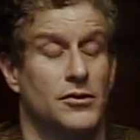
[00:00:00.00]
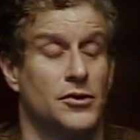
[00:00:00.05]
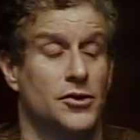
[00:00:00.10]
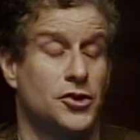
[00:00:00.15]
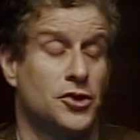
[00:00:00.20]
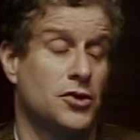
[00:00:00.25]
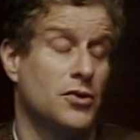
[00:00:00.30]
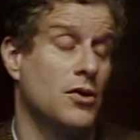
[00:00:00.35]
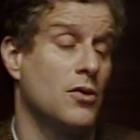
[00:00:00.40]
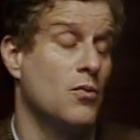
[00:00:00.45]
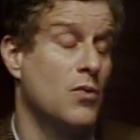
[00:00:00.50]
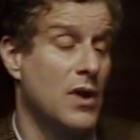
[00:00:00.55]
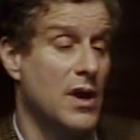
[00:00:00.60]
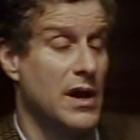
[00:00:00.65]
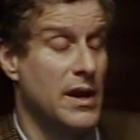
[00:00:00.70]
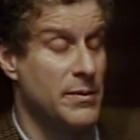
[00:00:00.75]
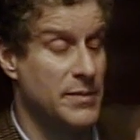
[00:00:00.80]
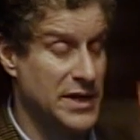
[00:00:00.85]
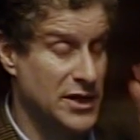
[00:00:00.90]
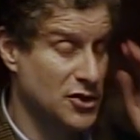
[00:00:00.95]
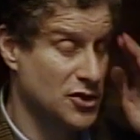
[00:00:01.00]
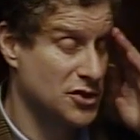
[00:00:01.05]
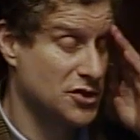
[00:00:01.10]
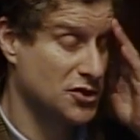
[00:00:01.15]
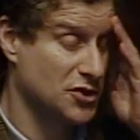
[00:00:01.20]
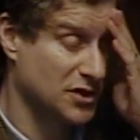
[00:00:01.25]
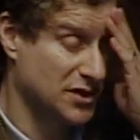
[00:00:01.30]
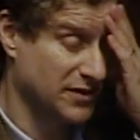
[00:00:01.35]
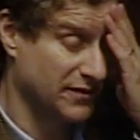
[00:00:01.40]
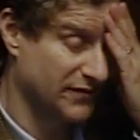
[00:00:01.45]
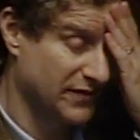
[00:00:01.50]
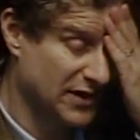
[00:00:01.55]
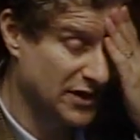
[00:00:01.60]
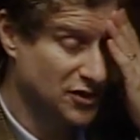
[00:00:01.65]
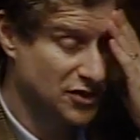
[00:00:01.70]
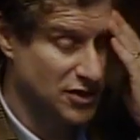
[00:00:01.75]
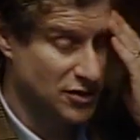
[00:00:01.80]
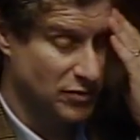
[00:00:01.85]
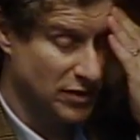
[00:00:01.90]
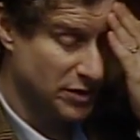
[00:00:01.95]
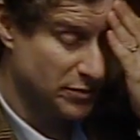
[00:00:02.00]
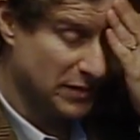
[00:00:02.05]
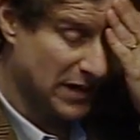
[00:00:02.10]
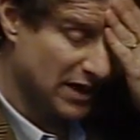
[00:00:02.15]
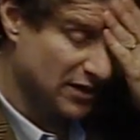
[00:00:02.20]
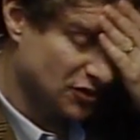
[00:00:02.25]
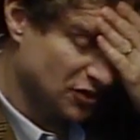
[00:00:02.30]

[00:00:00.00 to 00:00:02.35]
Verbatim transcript: think. Sure. Well, I mean, just just to finish this question, but I'll